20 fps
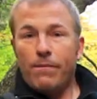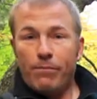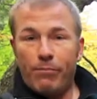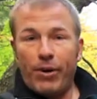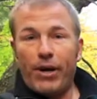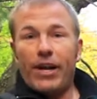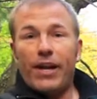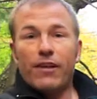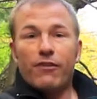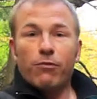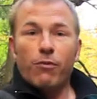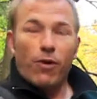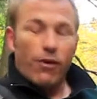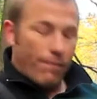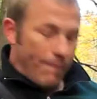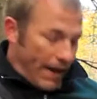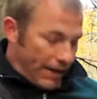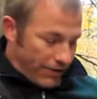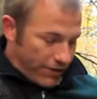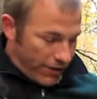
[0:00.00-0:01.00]
but it's worth
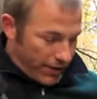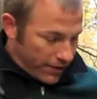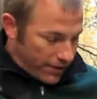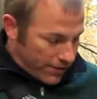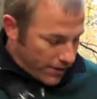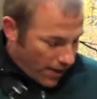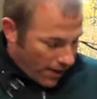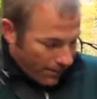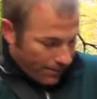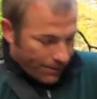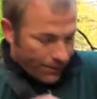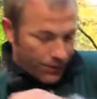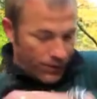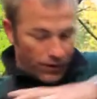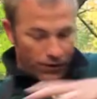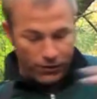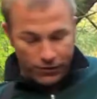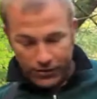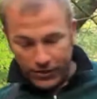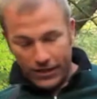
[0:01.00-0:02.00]
mentioning. So
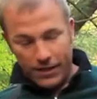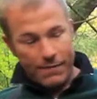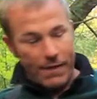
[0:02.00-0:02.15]
you sling